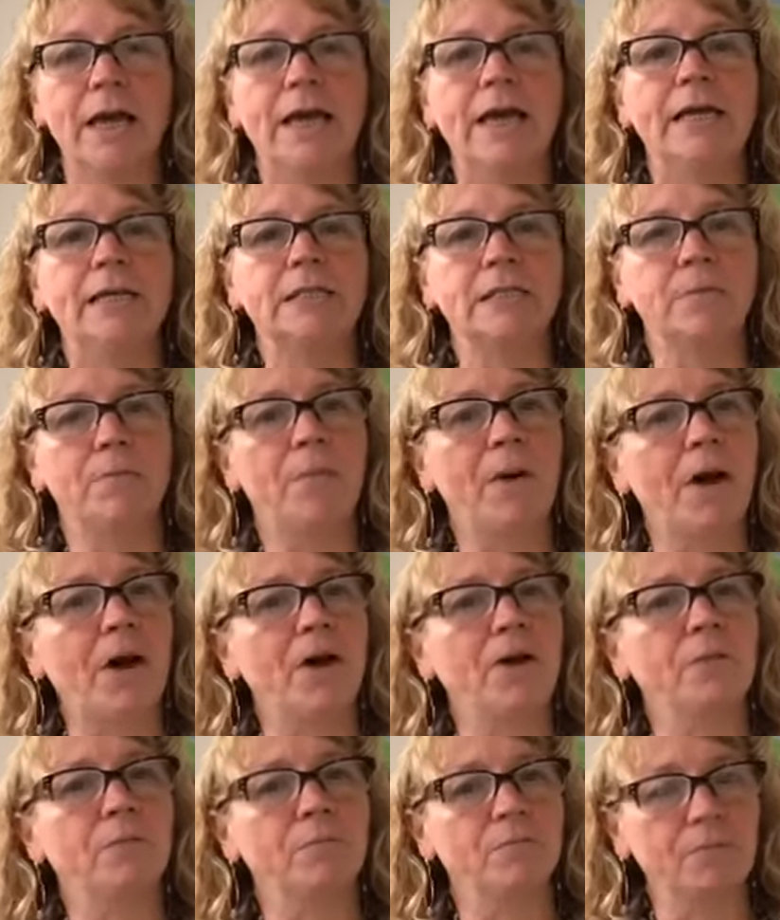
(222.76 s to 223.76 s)
It's
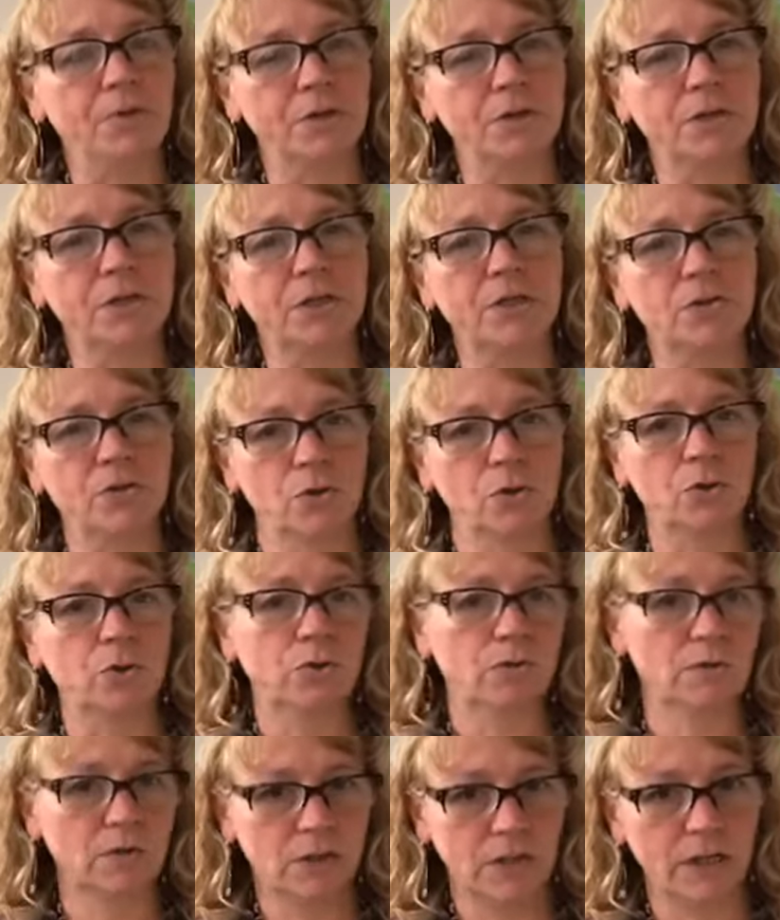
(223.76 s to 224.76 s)
about building
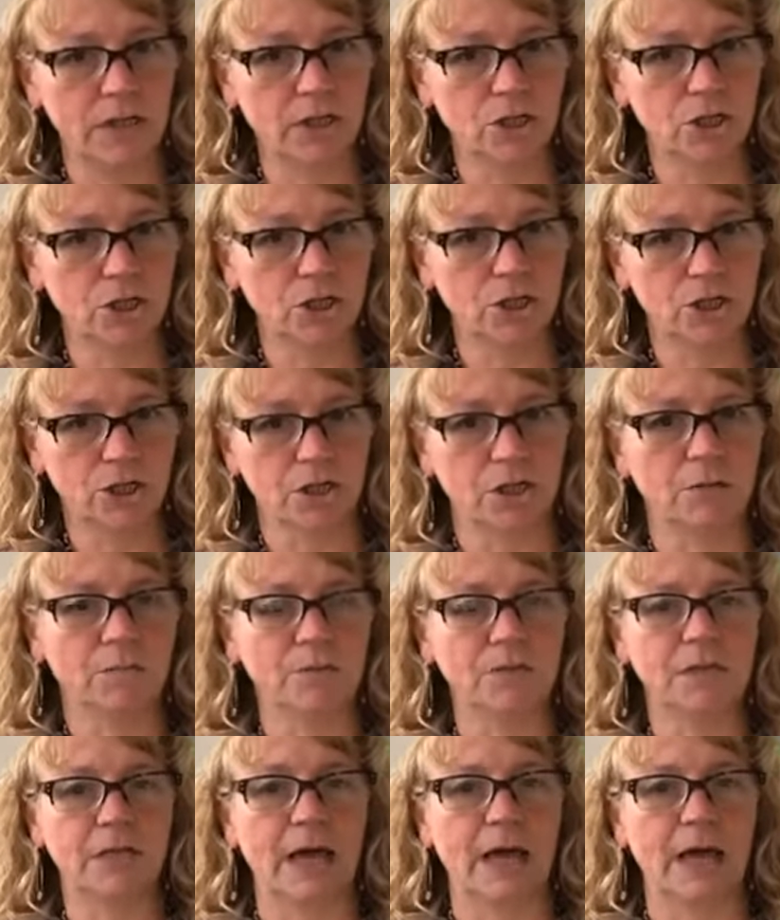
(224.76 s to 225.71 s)
those relationships.